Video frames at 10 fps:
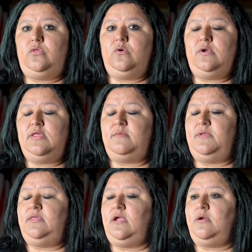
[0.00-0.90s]
tourism
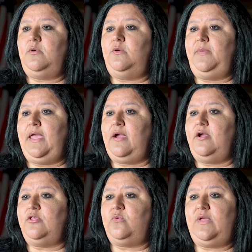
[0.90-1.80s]
in Terrebonne
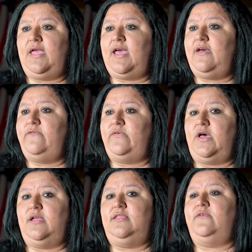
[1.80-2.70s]
Parish, we have
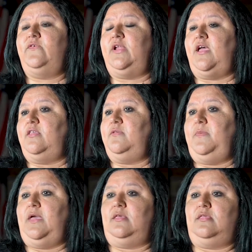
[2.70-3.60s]
different
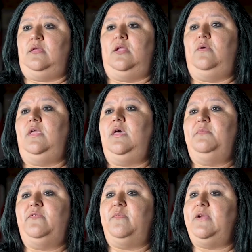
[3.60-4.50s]
aspects. You know, it
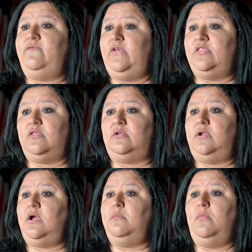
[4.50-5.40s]
comes from our fishing,
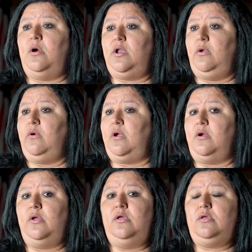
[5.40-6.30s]
our Mardi Gras,
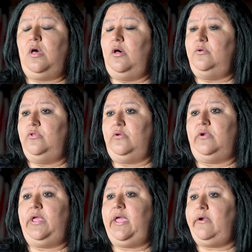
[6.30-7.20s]

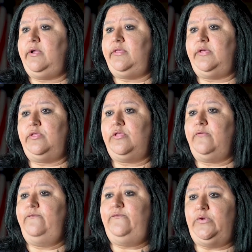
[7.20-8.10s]
culture, heritage,
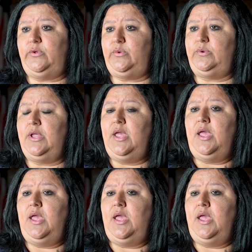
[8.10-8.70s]
food.